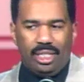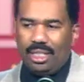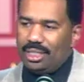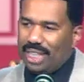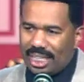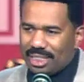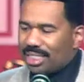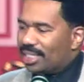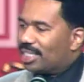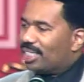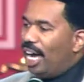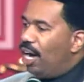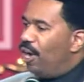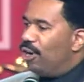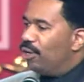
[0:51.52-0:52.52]
That's a
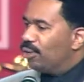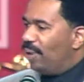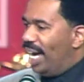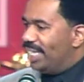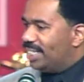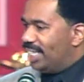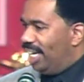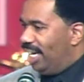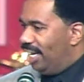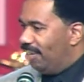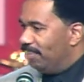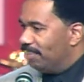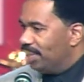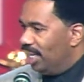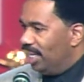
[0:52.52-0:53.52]
song right there.
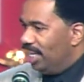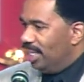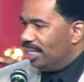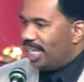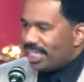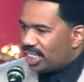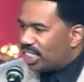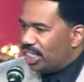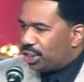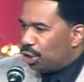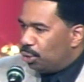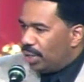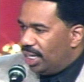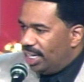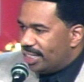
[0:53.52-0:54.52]
That shit
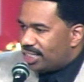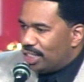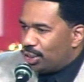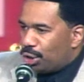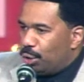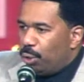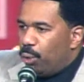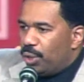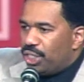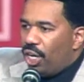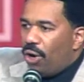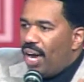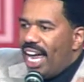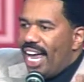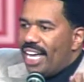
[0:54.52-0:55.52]
you can listen to when
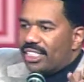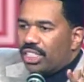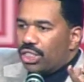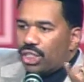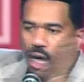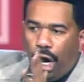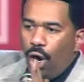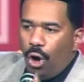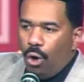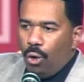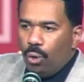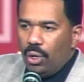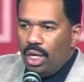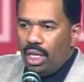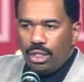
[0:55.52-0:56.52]
your ass is old.